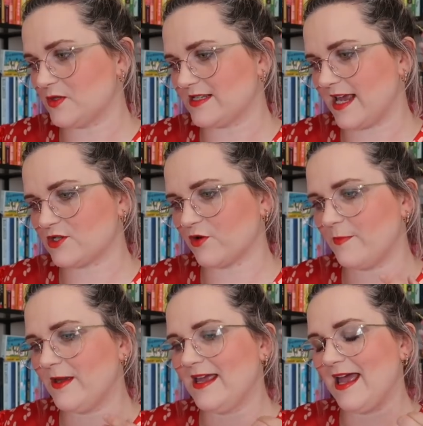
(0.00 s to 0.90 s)
into his guest
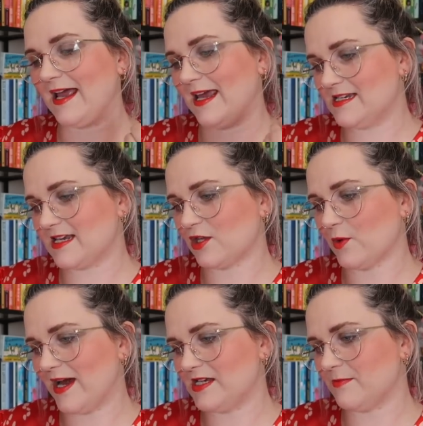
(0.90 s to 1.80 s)
room. Edith,
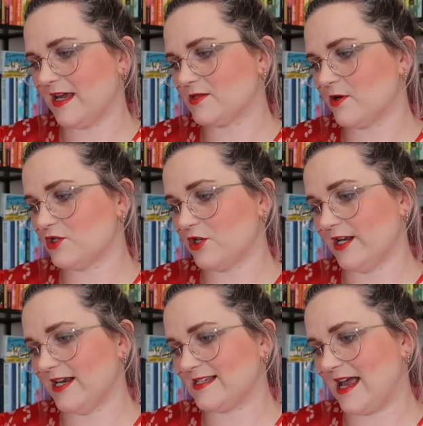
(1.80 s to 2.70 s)
who Ada meets while
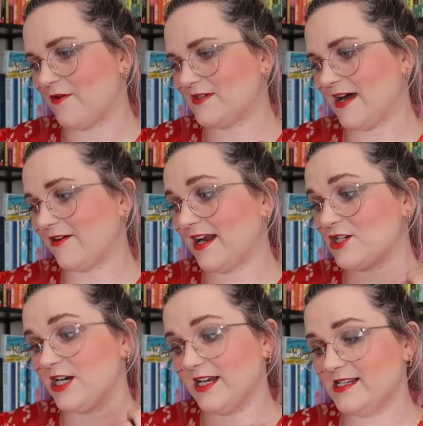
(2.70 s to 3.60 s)
Julian is out of town and
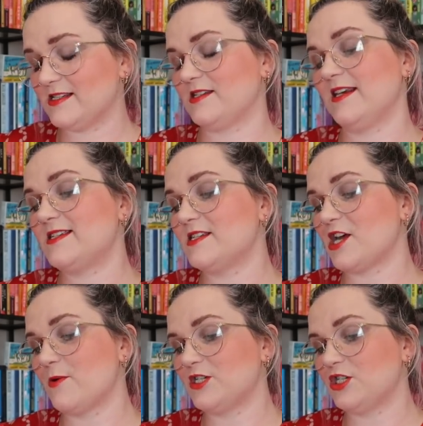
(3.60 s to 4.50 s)
actually listens, listens
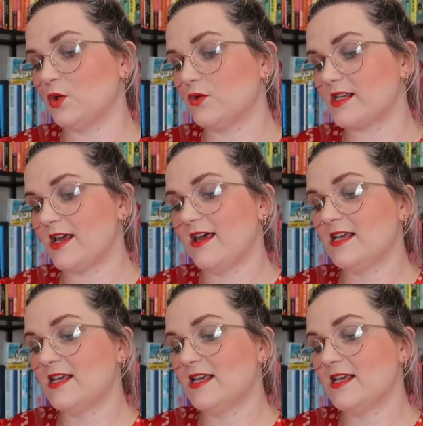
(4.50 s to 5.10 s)
to her when she talks